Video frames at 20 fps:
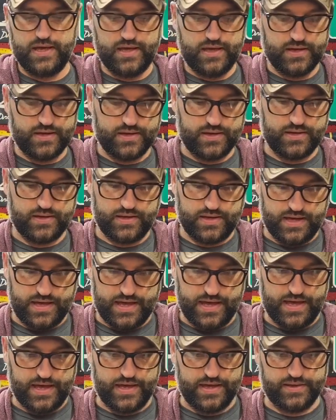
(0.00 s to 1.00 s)
Uh,
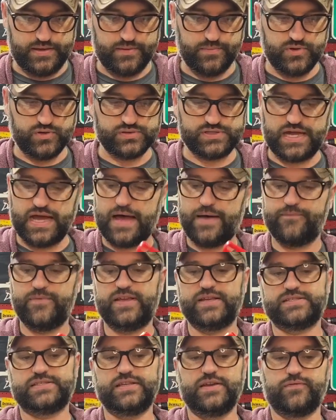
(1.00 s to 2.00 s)
and the most
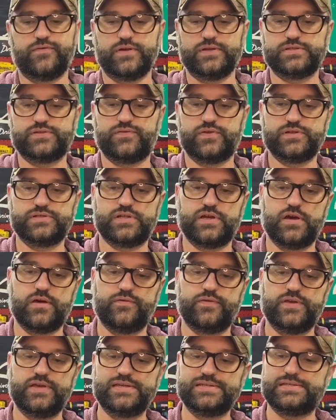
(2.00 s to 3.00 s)
obvious difference, first off,
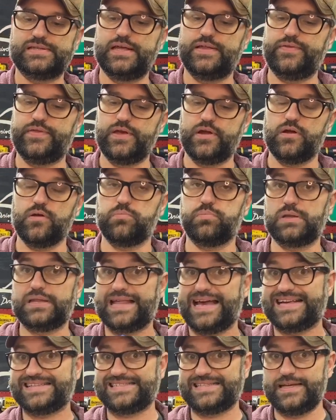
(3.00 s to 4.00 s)
is that they're
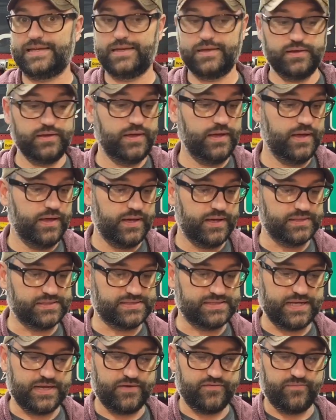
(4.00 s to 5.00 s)
plastic
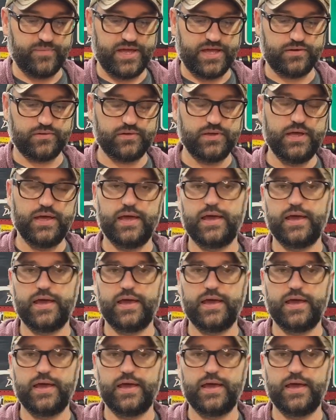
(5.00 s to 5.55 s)
instead of metal,